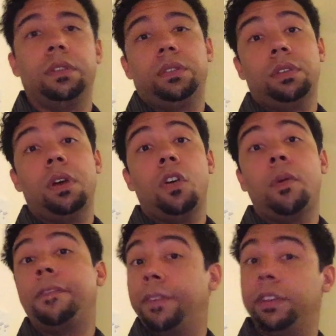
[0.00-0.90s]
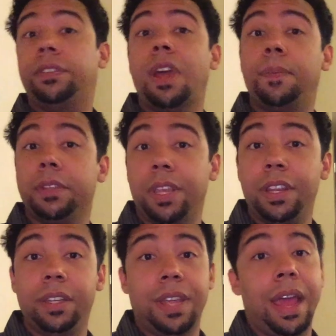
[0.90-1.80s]
So my first step is I
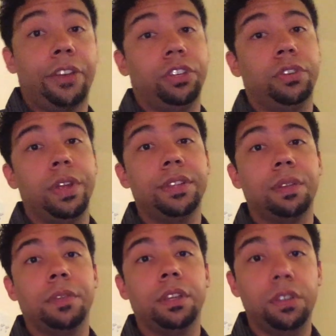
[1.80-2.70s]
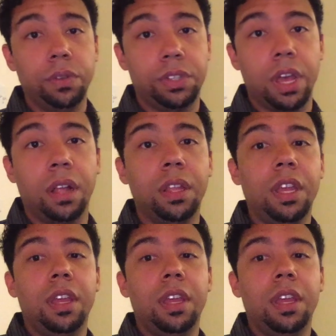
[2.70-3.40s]
need to actually create something to sell,